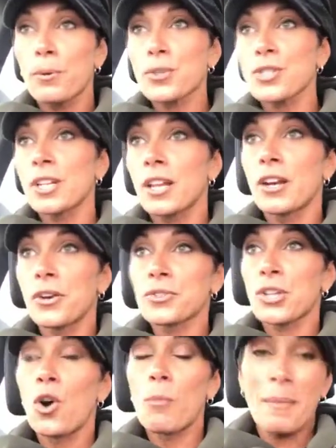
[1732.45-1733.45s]
person in a
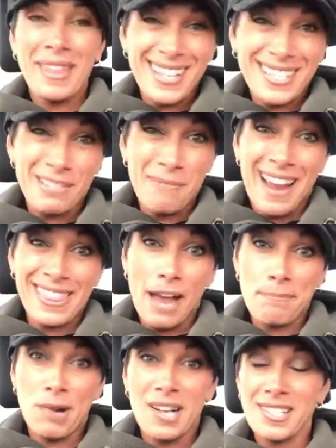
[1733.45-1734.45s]
nursing home? I mean, this is my
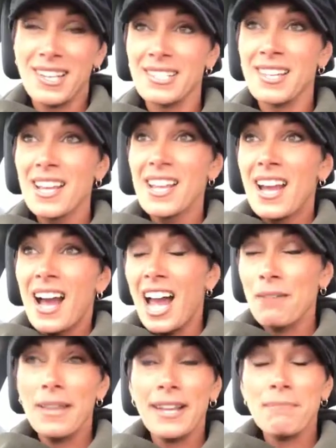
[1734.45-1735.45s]
thought process.
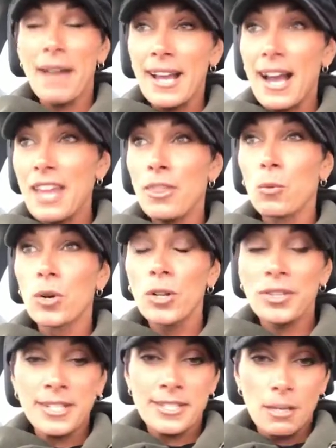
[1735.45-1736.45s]
I'm like, my God, the
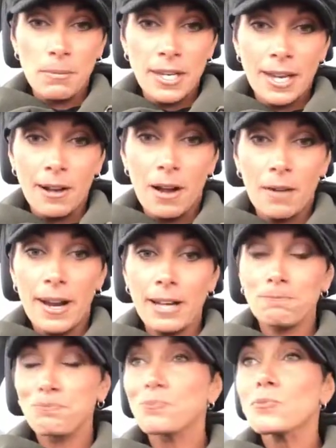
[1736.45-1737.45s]
world needs CBD, all
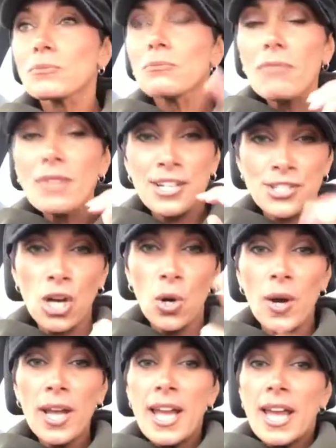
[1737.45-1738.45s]
right?
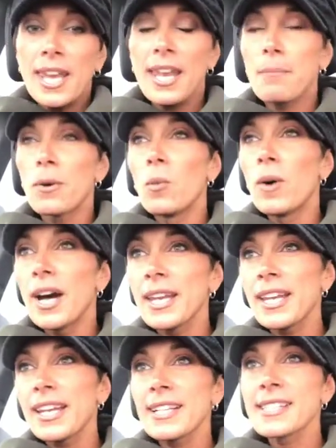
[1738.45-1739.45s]
So, number
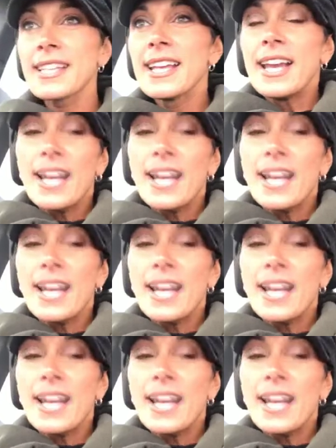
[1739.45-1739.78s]
1 is